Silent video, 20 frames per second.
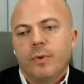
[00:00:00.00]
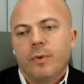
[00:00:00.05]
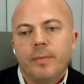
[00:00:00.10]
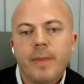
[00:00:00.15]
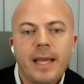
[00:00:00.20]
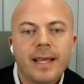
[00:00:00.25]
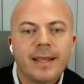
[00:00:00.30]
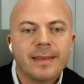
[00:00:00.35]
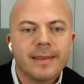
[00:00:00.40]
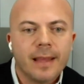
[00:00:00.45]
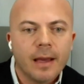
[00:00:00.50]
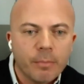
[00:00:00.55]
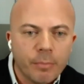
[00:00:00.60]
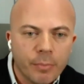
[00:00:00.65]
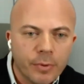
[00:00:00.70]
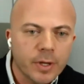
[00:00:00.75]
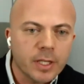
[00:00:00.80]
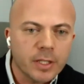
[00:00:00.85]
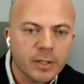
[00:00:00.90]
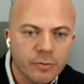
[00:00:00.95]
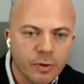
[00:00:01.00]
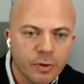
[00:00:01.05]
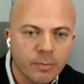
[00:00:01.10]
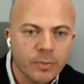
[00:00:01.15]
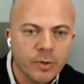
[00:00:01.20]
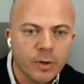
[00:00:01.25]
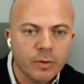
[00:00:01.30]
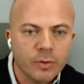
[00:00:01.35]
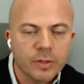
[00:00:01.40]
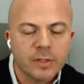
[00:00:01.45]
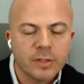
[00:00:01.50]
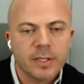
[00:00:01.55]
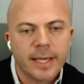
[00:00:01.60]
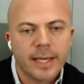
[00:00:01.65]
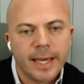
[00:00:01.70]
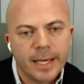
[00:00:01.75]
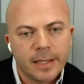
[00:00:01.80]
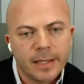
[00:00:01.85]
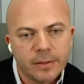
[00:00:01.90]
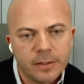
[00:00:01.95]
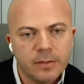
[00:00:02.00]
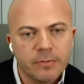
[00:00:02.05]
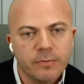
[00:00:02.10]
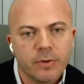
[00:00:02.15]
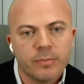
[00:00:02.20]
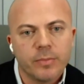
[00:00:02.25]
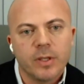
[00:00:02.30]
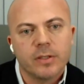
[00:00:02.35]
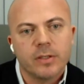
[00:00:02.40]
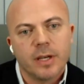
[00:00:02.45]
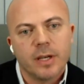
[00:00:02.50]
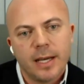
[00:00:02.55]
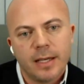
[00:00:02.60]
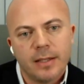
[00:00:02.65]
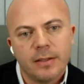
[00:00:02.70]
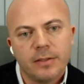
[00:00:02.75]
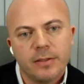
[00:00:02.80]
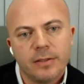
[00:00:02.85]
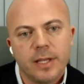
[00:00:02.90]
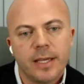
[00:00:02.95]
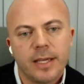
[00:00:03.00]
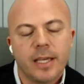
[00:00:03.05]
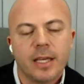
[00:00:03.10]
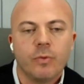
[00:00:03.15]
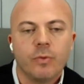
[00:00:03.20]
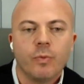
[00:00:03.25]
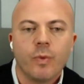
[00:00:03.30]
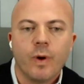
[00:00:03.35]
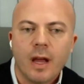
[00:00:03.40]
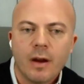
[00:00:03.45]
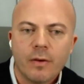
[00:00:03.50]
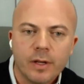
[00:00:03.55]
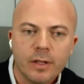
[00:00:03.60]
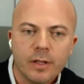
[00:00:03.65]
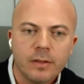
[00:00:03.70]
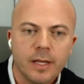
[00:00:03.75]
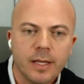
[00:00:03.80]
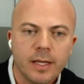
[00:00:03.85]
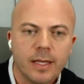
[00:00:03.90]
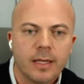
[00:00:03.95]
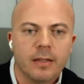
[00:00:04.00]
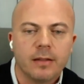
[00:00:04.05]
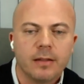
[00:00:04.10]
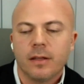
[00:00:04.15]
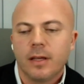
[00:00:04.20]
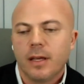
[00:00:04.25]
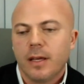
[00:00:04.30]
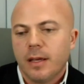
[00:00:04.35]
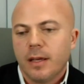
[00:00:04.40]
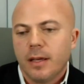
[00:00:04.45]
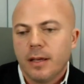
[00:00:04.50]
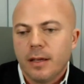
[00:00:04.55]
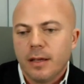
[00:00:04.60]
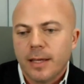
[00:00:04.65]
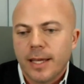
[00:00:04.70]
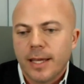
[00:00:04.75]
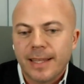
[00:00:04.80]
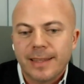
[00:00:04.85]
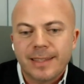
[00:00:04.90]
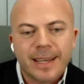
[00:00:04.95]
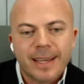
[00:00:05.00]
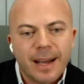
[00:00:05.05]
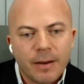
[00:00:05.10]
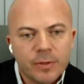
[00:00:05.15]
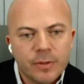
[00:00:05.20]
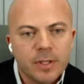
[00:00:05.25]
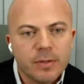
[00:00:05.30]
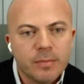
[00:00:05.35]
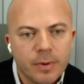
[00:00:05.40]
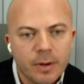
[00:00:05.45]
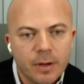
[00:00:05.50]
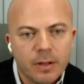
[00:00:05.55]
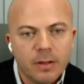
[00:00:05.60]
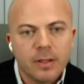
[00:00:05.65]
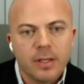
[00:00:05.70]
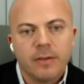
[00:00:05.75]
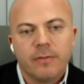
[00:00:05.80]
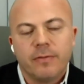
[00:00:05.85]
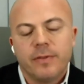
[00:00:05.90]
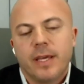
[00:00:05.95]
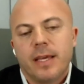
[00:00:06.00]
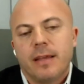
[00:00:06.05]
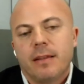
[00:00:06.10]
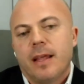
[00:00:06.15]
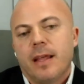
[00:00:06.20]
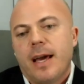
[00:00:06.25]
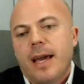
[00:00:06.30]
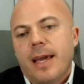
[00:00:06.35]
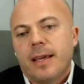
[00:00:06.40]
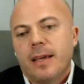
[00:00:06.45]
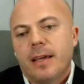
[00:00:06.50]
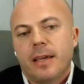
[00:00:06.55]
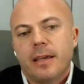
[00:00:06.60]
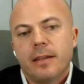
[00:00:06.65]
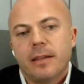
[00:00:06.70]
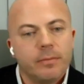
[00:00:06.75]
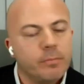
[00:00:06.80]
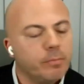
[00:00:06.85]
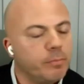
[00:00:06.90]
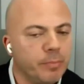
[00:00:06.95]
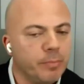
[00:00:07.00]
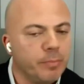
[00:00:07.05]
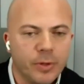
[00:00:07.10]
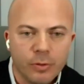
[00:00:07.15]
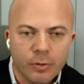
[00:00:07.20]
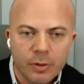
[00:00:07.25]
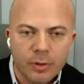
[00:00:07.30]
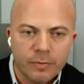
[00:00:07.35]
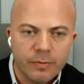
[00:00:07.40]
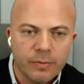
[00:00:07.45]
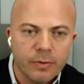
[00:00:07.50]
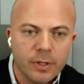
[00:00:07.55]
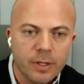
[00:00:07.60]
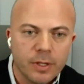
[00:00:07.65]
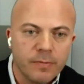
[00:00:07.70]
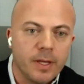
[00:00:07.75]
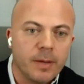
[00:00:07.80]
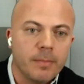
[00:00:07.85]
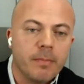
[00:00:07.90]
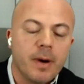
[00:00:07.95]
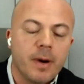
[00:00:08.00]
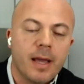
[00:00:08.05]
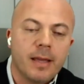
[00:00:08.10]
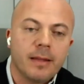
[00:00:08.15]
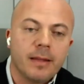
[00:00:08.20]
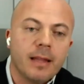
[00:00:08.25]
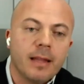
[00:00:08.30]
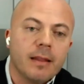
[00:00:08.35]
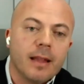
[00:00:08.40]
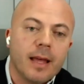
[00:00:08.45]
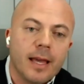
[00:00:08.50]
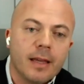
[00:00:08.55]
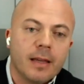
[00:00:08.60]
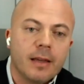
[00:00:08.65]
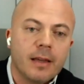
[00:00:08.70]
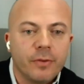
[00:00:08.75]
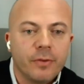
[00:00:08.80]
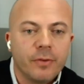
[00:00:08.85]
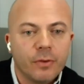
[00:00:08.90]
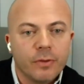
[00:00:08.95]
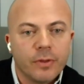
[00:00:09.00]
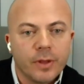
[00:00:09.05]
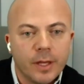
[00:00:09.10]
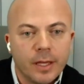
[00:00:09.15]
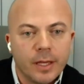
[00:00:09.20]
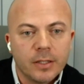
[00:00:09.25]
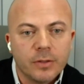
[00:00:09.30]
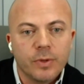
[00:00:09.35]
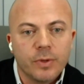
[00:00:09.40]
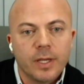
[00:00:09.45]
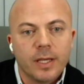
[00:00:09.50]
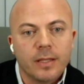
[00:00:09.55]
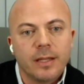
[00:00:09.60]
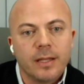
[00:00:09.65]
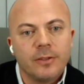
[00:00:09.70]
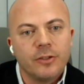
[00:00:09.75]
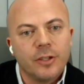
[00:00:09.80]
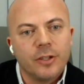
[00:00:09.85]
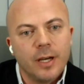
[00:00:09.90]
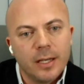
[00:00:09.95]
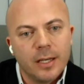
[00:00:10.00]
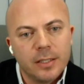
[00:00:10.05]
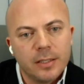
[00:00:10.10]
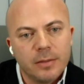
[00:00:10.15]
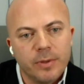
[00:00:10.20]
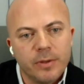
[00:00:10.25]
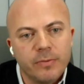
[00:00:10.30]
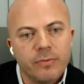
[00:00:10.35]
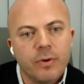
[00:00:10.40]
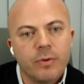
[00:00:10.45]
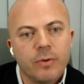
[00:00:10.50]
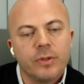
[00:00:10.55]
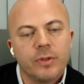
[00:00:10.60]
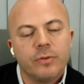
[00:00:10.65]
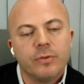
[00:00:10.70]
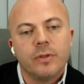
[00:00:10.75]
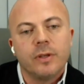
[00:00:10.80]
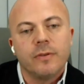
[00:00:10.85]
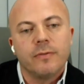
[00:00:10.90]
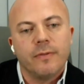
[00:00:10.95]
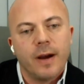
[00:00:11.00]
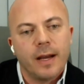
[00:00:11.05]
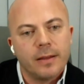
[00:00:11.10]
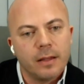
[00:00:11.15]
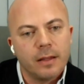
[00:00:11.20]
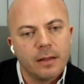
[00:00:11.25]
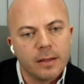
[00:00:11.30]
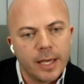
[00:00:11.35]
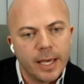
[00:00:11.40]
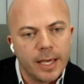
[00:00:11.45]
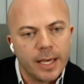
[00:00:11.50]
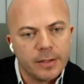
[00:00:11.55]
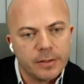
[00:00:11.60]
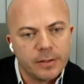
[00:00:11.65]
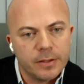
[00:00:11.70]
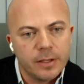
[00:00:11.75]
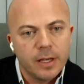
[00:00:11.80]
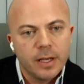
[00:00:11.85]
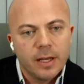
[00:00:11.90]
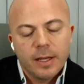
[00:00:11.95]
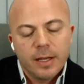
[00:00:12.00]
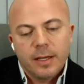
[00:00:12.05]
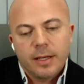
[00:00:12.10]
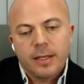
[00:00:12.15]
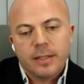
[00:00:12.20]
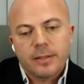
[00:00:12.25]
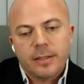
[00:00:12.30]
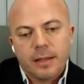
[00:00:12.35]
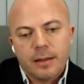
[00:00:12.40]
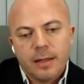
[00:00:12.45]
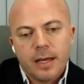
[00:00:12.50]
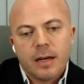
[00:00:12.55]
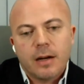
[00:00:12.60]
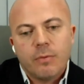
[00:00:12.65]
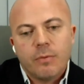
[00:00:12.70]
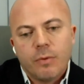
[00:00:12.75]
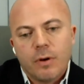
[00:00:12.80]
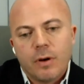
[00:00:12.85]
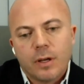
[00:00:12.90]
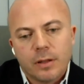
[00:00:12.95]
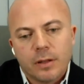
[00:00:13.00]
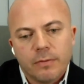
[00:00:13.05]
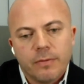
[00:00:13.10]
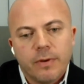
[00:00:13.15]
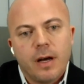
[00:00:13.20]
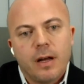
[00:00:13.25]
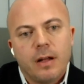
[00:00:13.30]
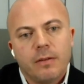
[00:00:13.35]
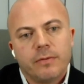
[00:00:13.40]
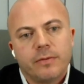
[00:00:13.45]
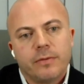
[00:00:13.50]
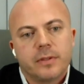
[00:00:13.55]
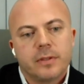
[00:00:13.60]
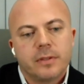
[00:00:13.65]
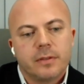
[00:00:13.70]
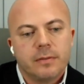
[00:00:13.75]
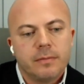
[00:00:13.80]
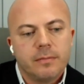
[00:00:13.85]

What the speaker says: We make templates from those scans, from designs. They can wear it. They can get comfortable. If they like it, beautiful. If they might not like a few things, we can adjust before we do the final case. It's a lot of work involved